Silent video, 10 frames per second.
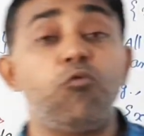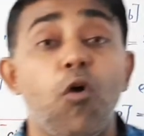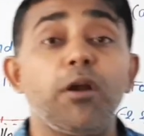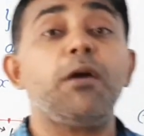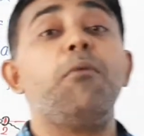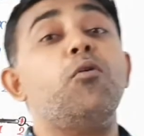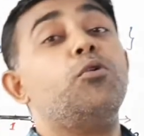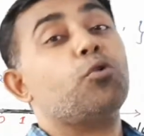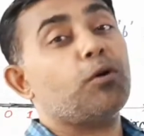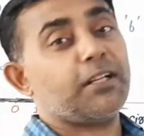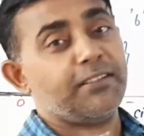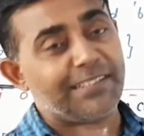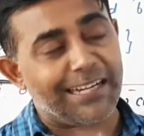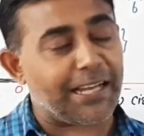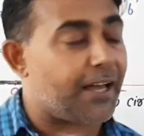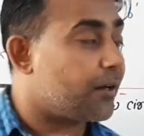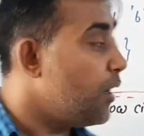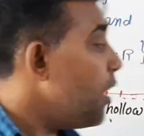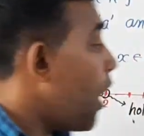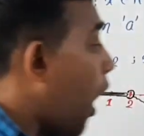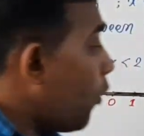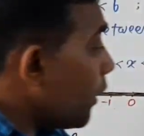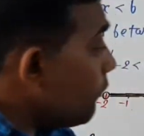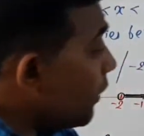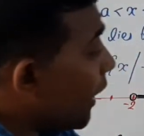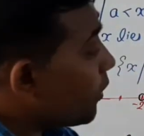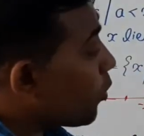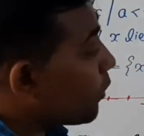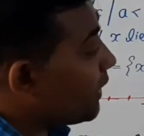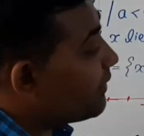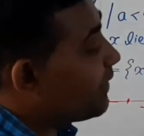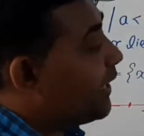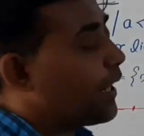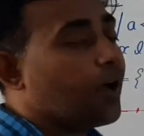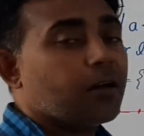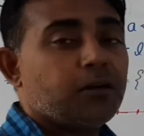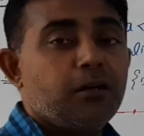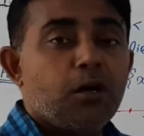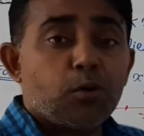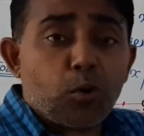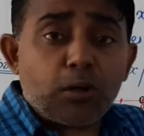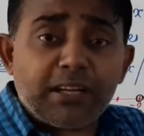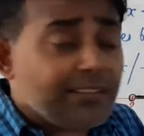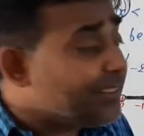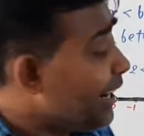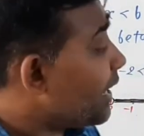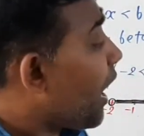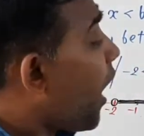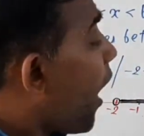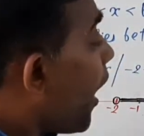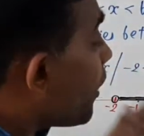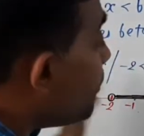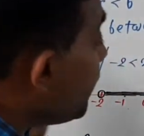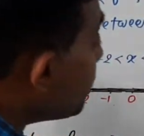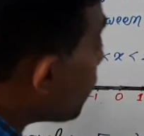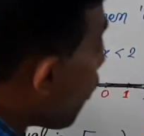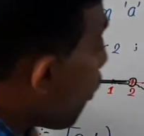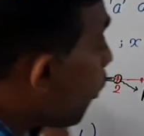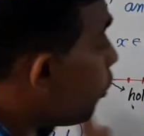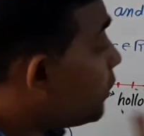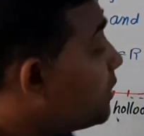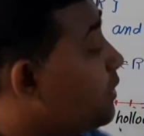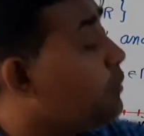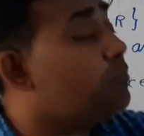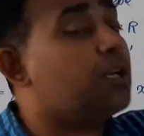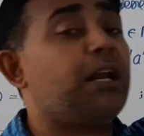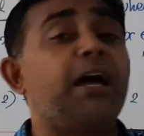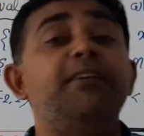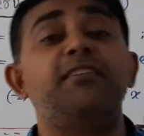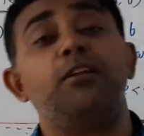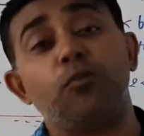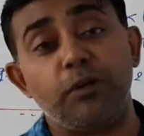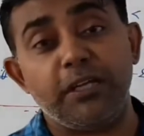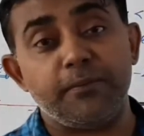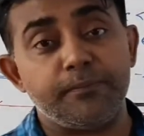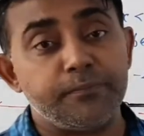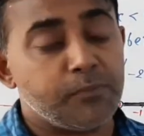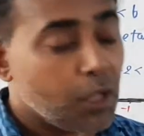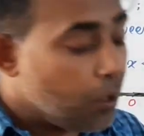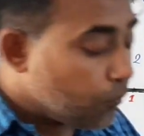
What about total set R? How can we write total set R? Total set R means all the number lines including.